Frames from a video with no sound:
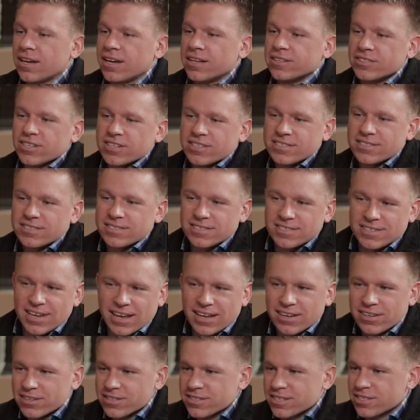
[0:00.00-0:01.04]
and just
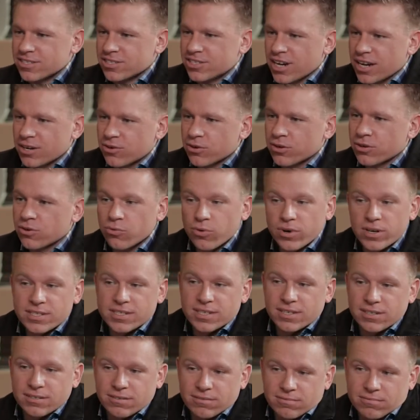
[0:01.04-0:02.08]
sales in general
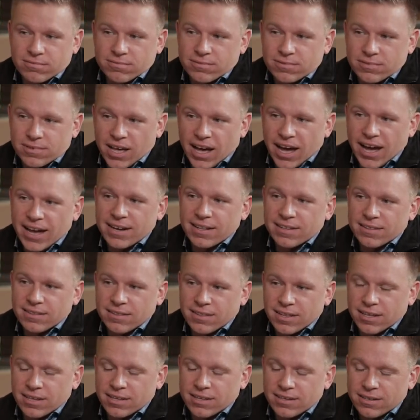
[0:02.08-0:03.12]
I
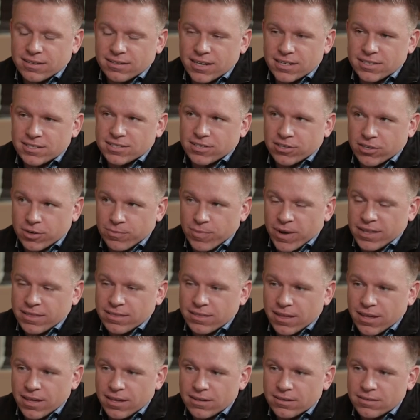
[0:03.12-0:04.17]
didn't think necessarily my
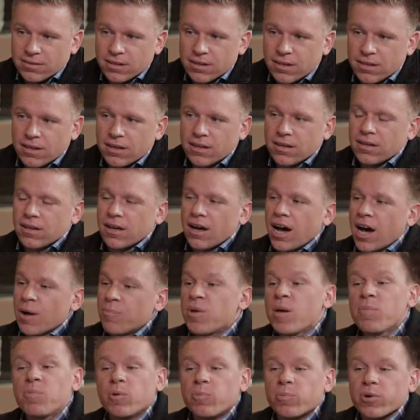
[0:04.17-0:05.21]
thing. Okay.
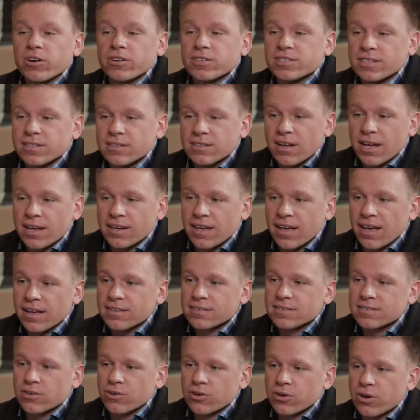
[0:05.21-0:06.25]
People person, I
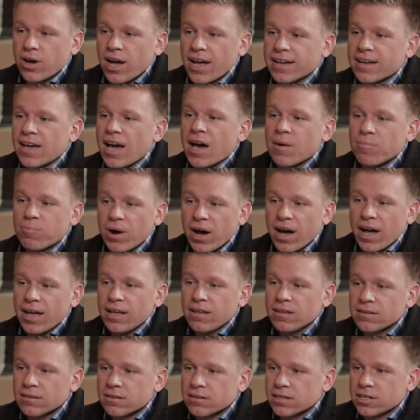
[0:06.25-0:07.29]
guess. So I got
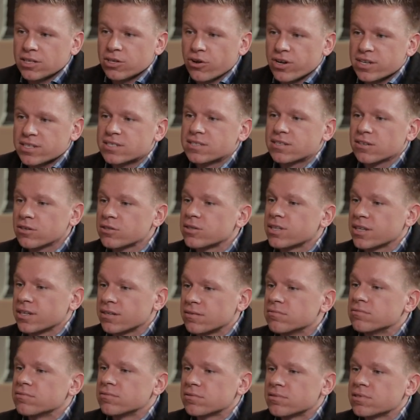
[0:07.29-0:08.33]
by. I still
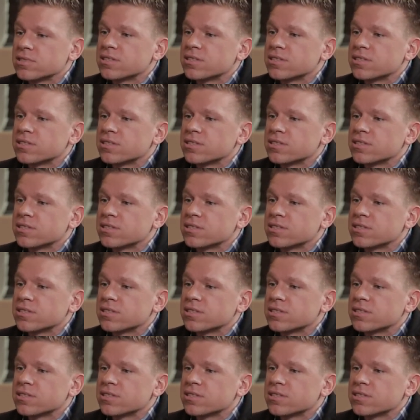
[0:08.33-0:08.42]
did